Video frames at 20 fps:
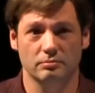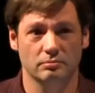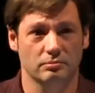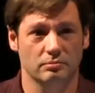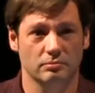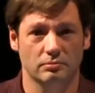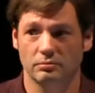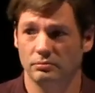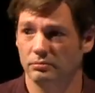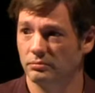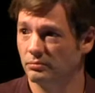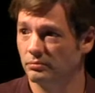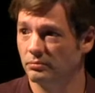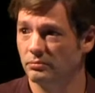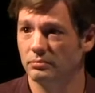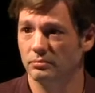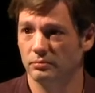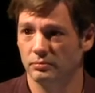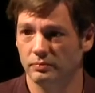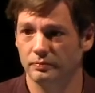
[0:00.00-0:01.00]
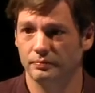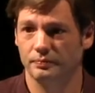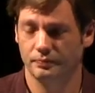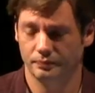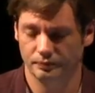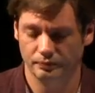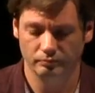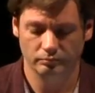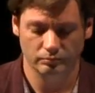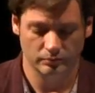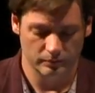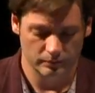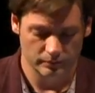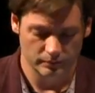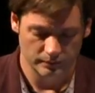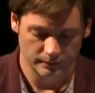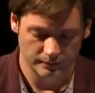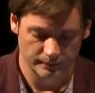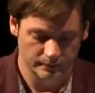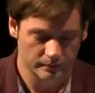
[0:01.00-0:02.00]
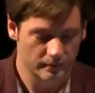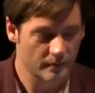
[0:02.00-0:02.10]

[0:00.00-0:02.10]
(no one is talking)